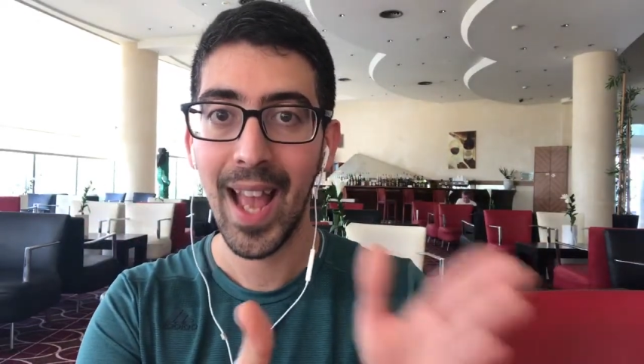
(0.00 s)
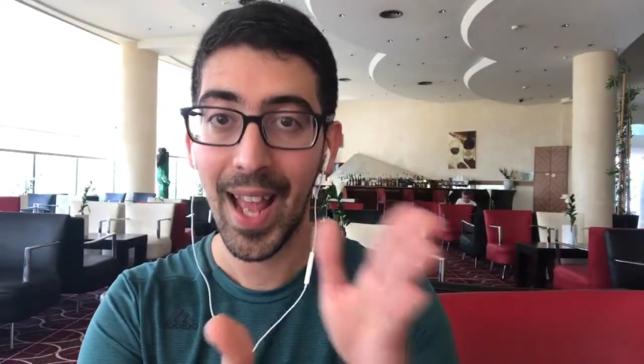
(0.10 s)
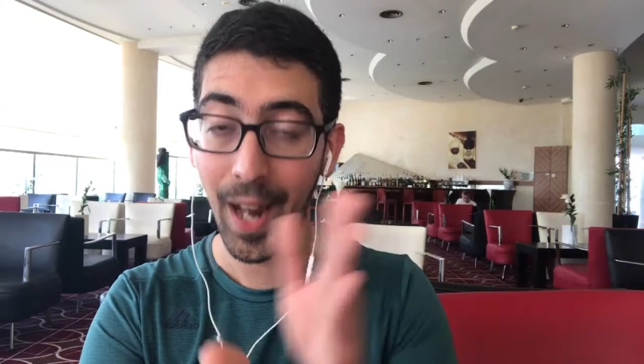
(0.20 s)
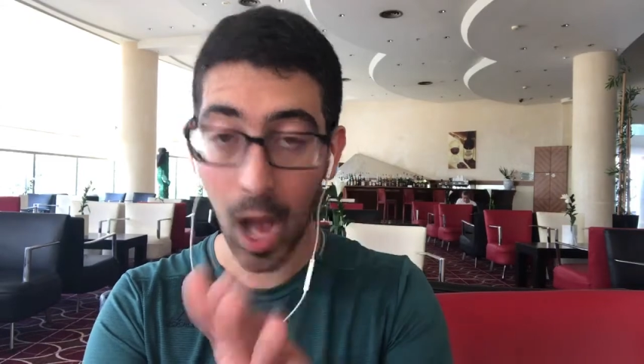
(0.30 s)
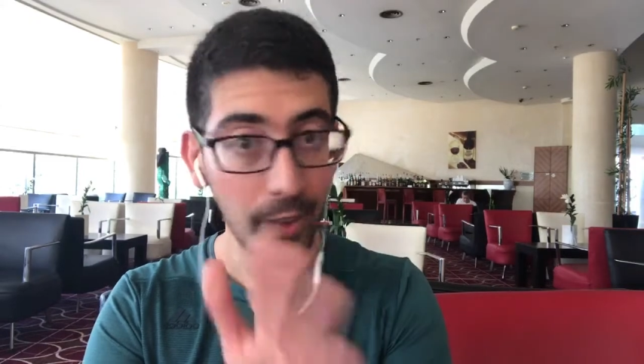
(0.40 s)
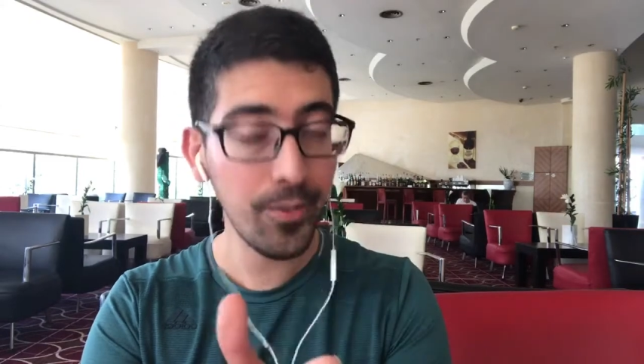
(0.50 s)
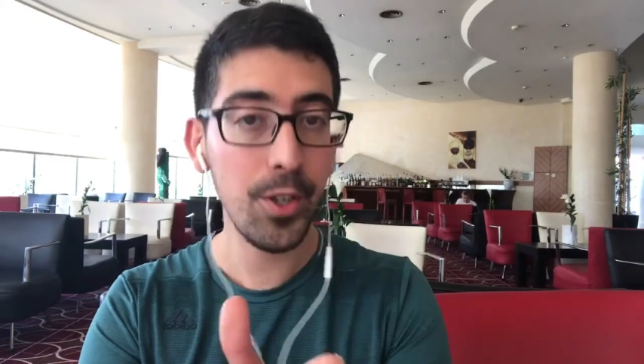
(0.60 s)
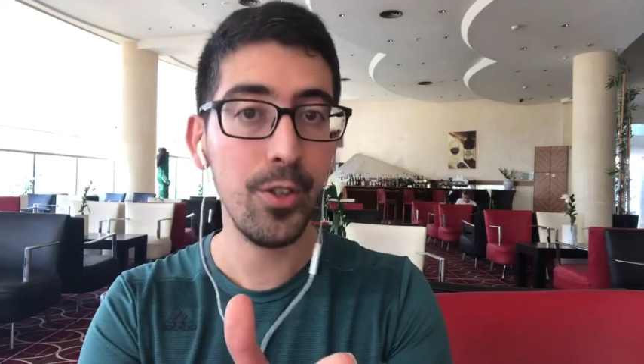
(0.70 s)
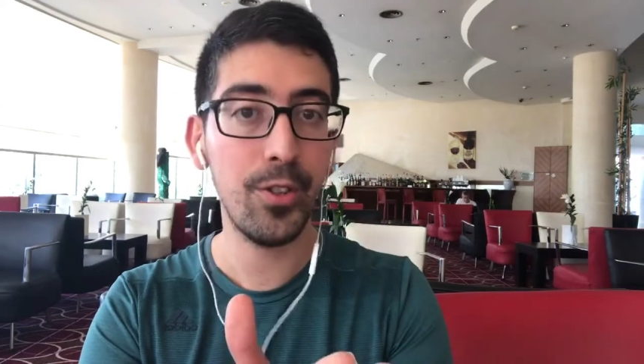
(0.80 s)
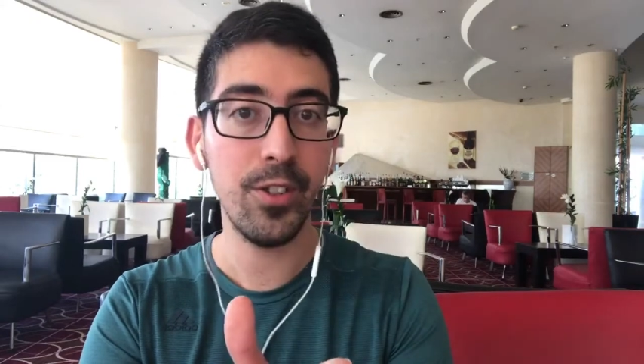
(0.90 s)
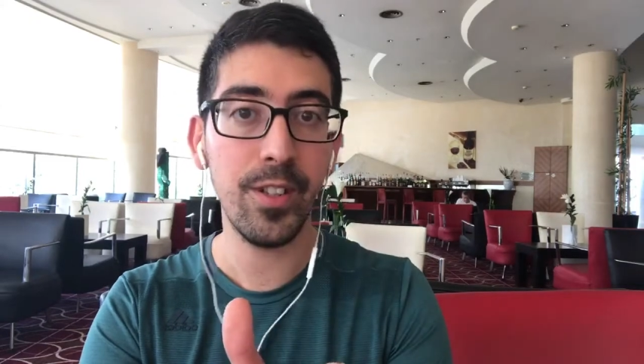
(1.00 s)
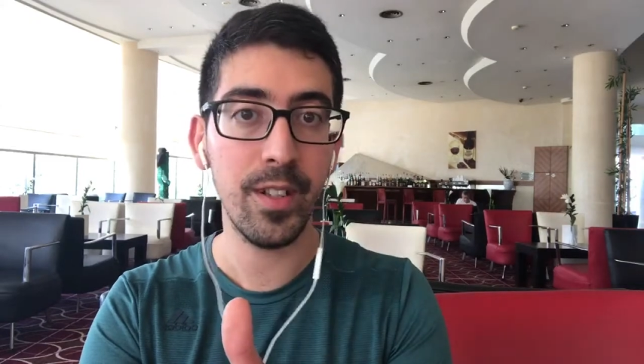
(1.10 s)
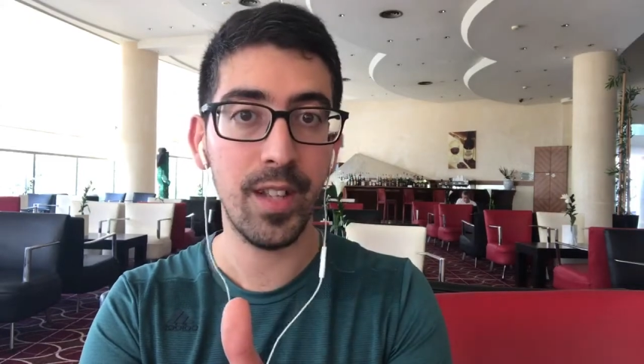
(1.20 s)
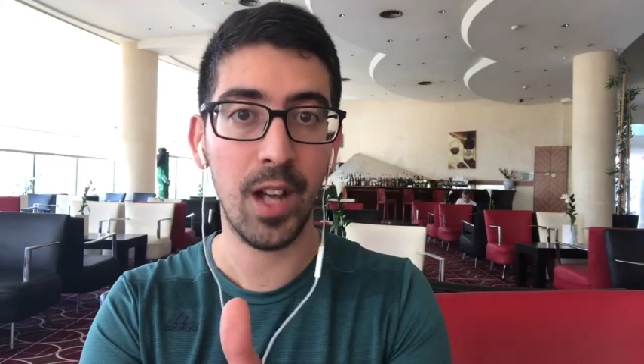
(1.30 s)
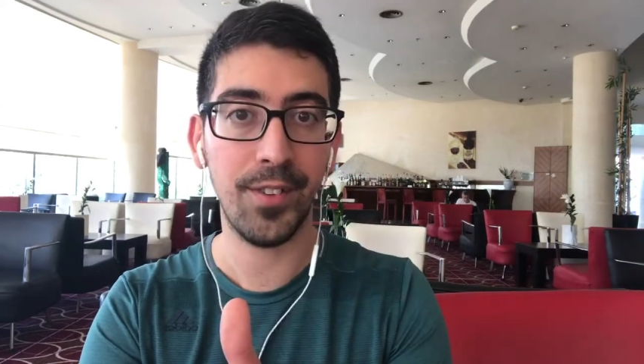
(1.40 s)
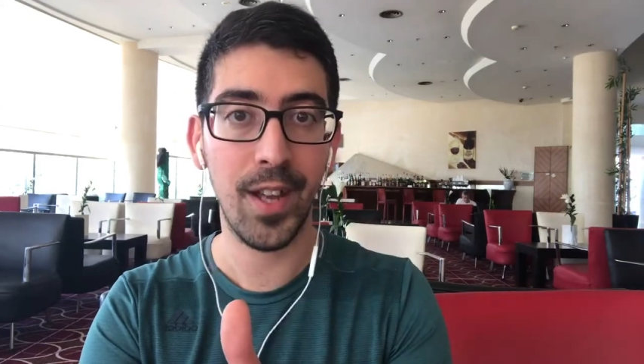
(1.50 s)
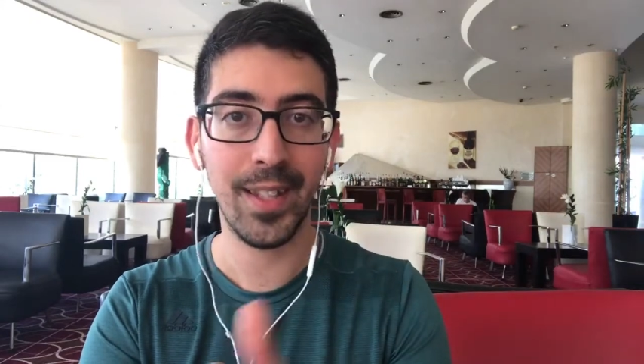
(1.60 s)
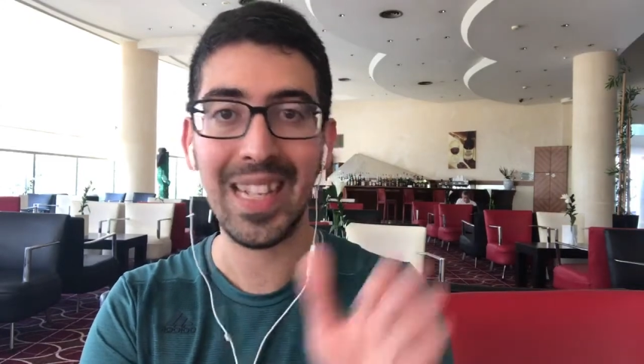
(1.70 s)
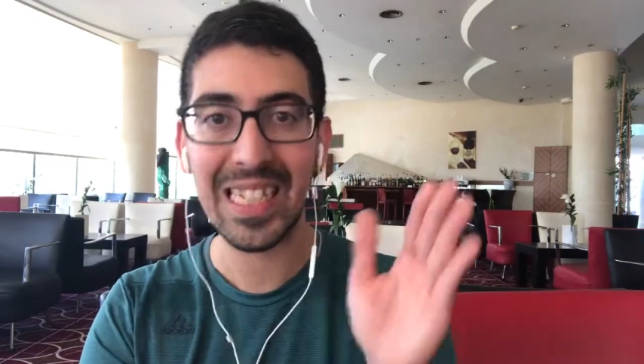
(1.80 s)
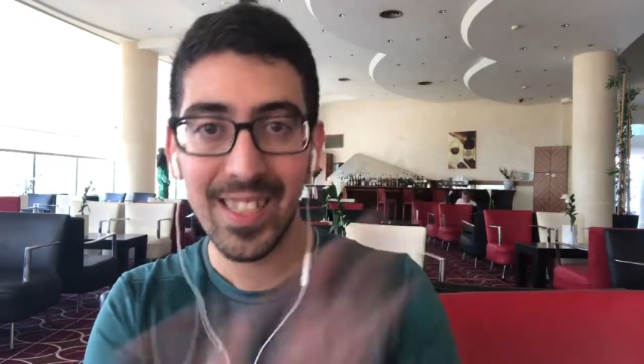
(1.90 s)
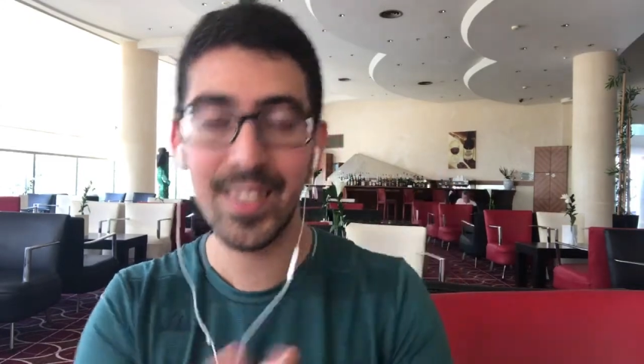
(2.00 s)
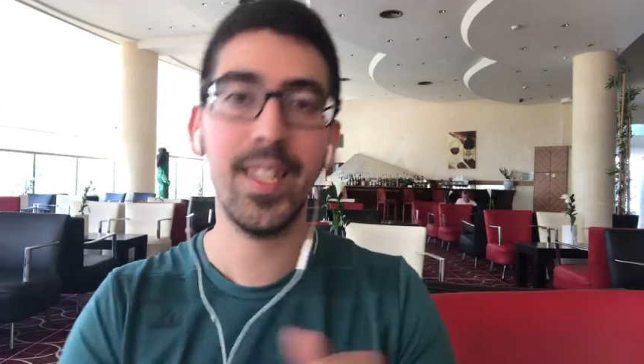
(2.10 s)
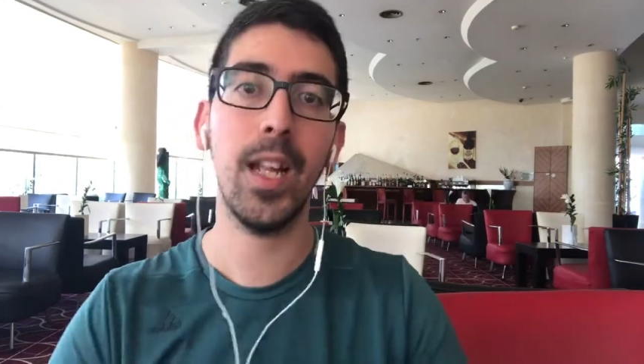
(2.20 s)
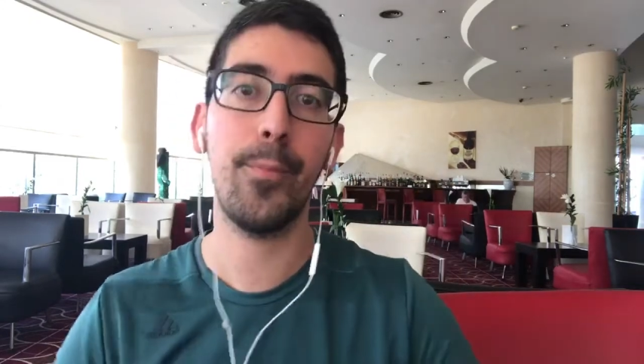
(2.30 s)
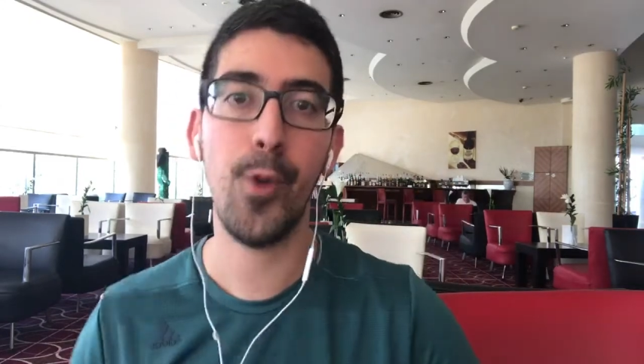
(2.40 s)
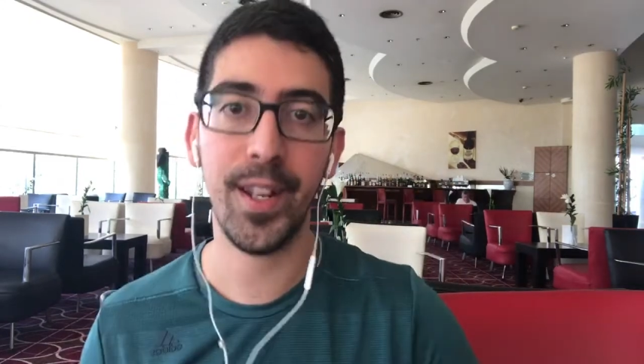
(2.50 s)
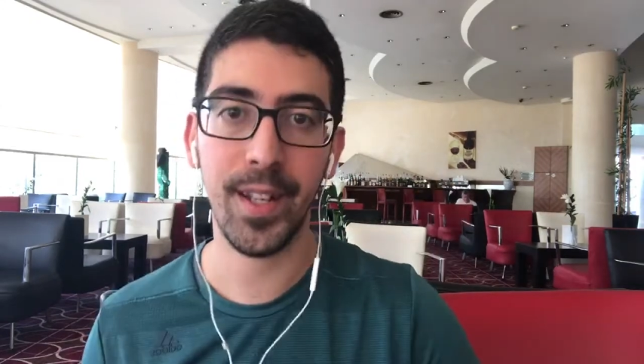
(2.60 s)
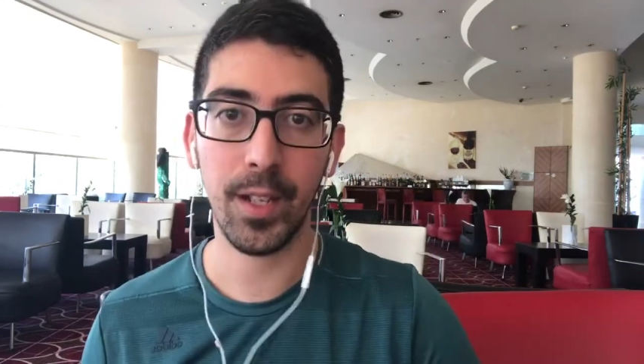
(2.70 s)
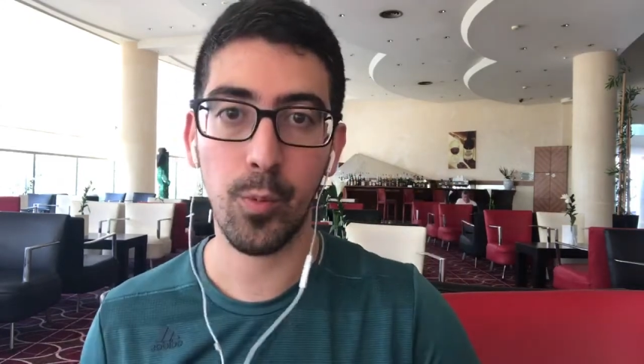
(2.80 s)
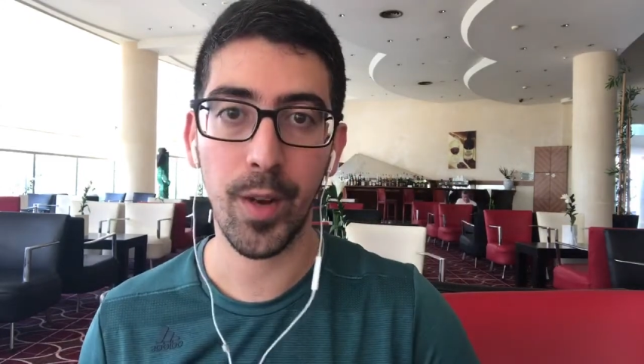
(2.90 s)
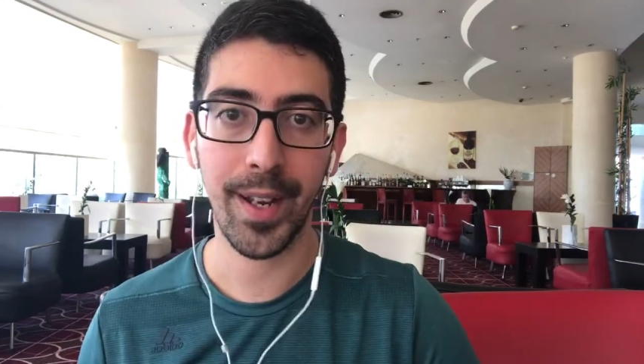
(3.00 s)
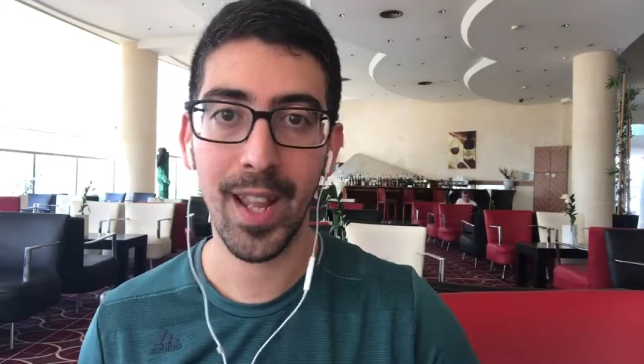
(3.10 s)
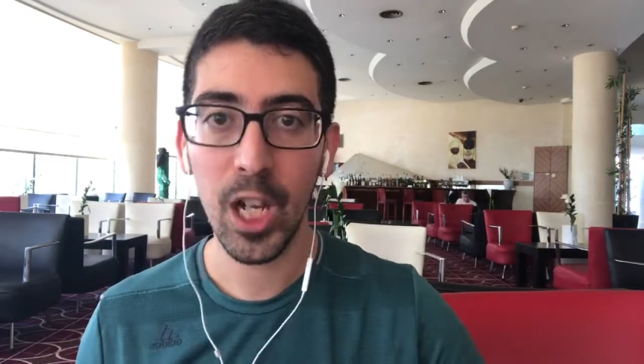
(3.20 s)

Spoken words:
And after you've done that, celebrate that win.